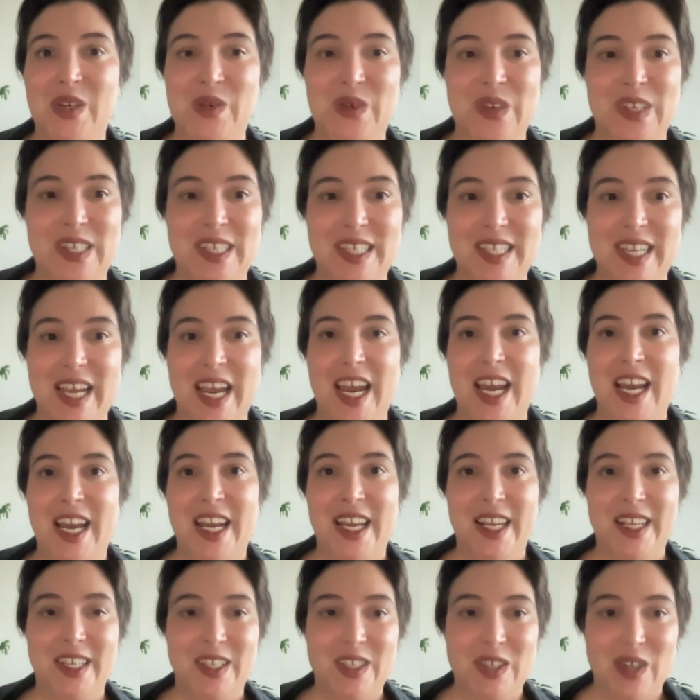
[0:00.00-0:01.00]
to a state
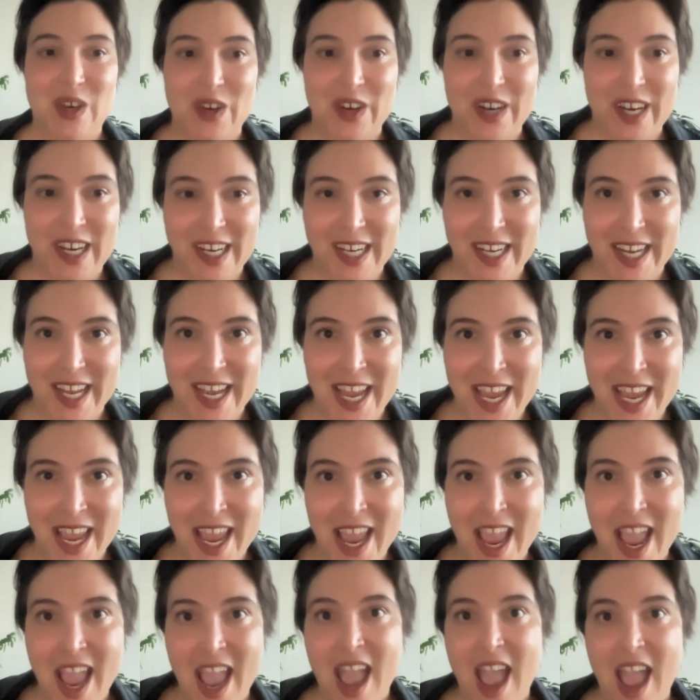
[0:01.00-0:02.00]
historically.